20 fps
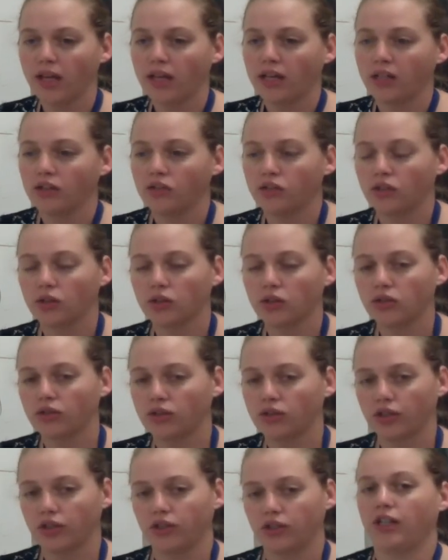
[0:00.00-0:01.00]
so there's
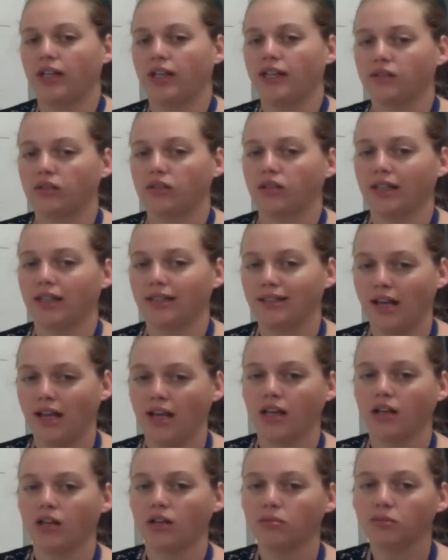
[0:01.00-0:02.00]
a good chance it had
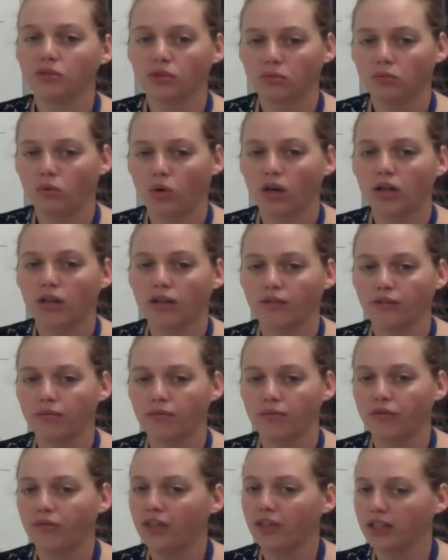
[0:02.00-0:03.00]
taken up some water from
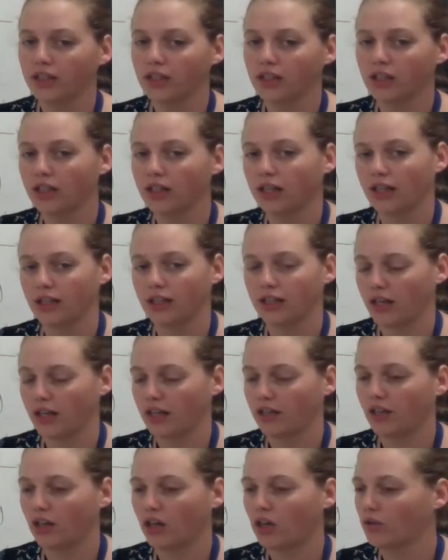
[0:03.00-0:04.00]
the vinegar and had
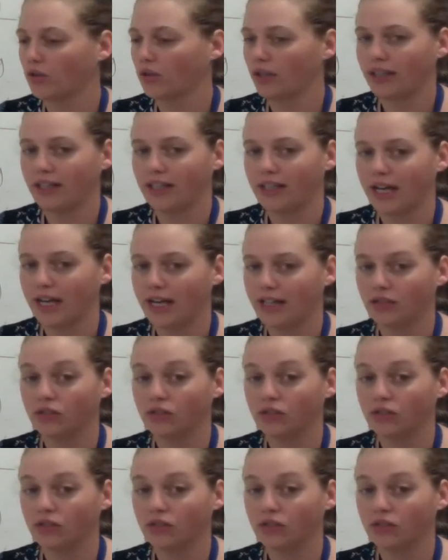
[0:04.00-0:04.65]
already gained